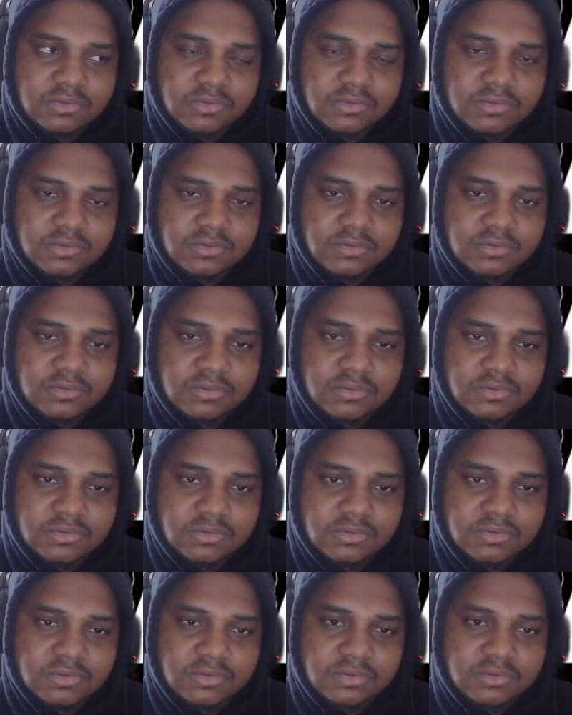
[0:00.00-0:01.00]

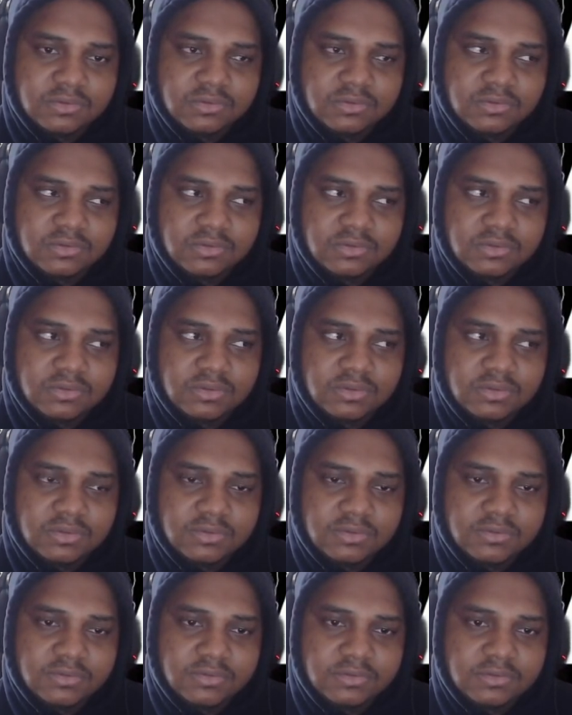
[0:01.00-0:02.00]

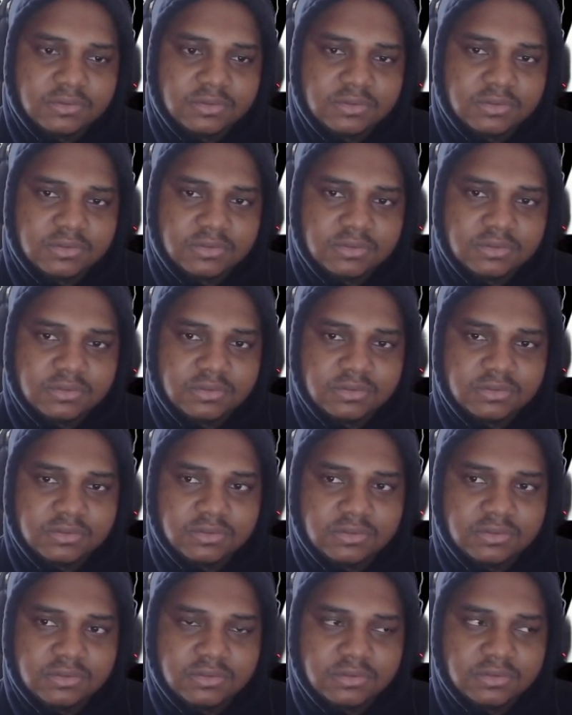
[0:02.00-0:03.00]

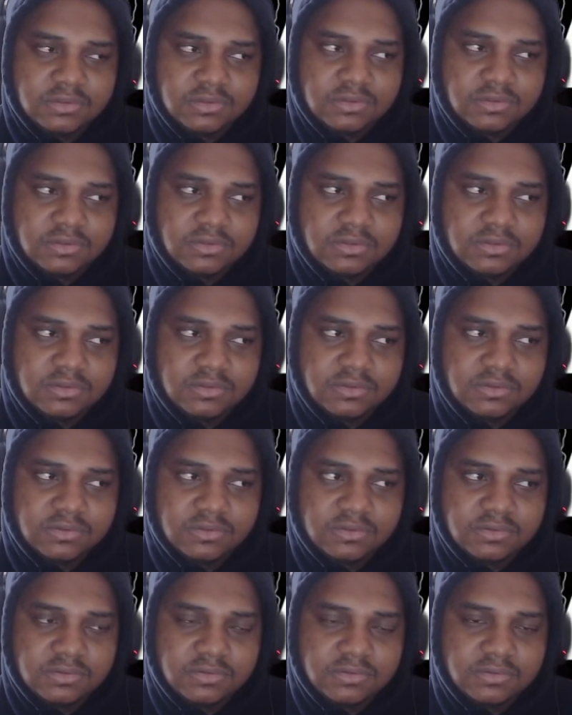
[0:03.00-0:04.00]

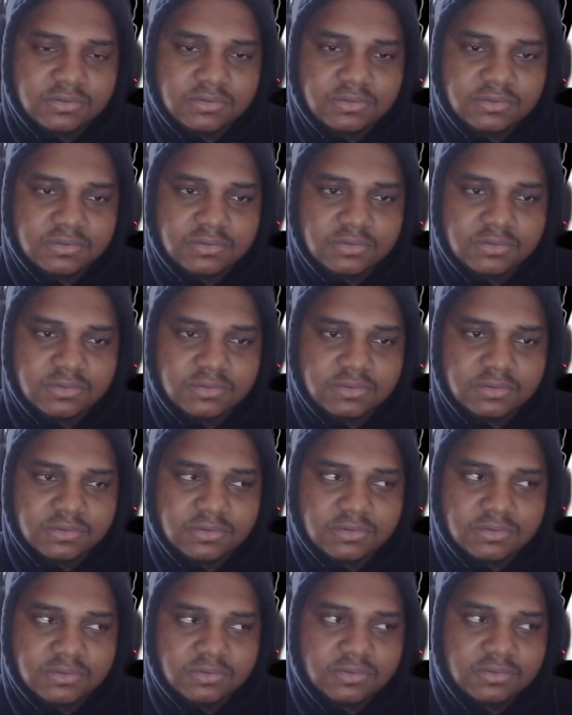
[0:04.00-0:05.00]

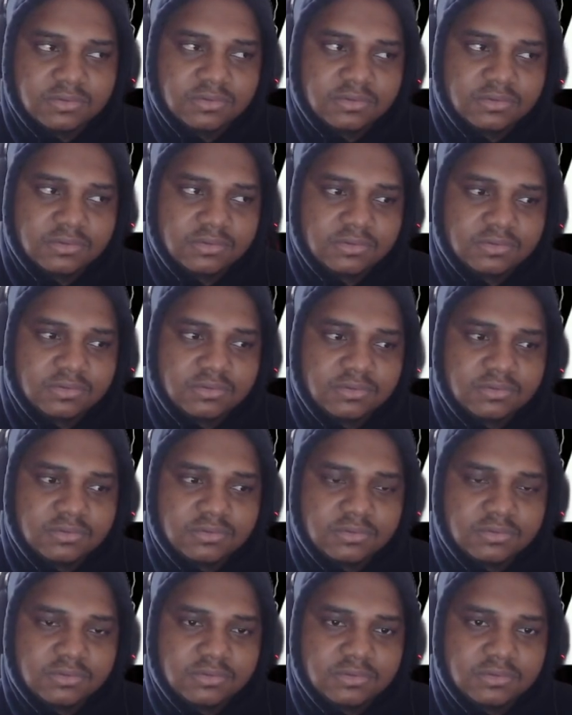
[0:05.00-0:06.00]

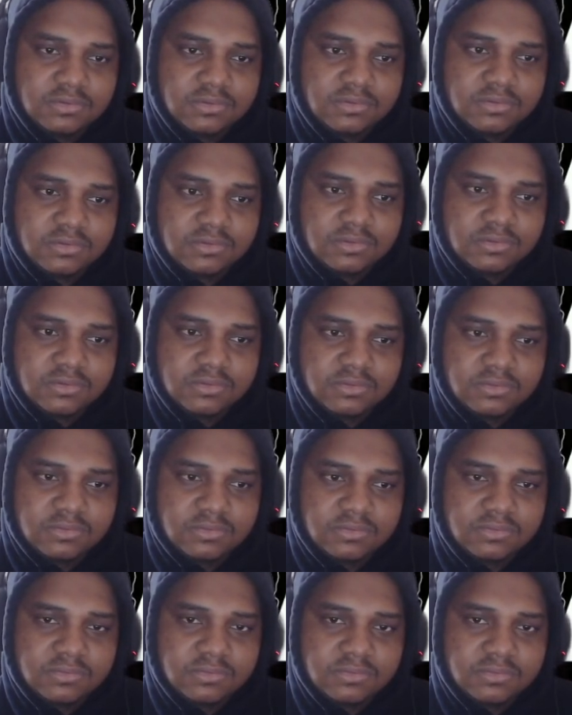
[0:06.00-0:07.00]

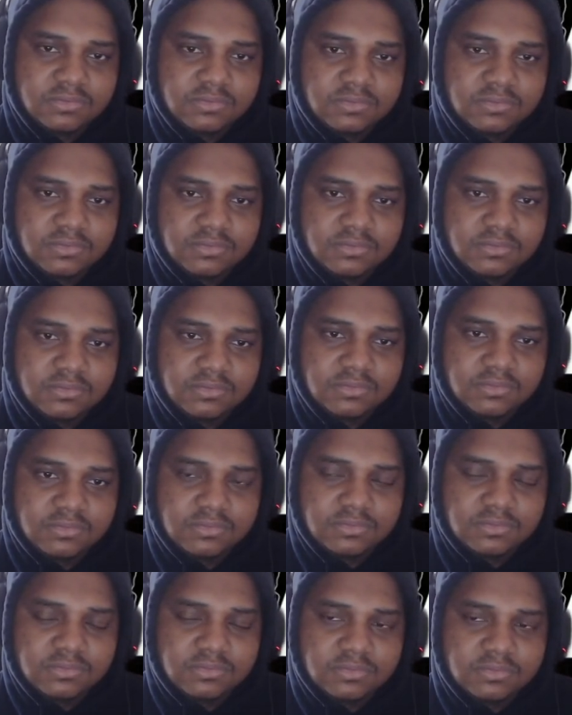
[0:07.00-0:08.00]

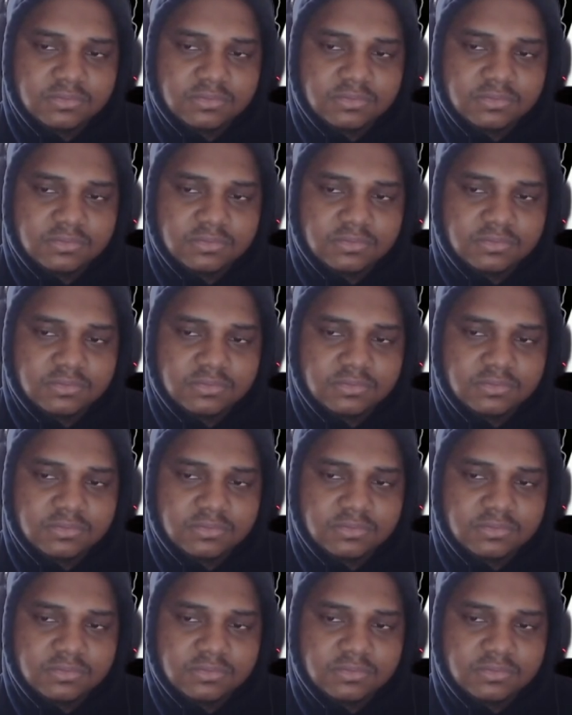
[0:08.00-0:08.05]
[no speech]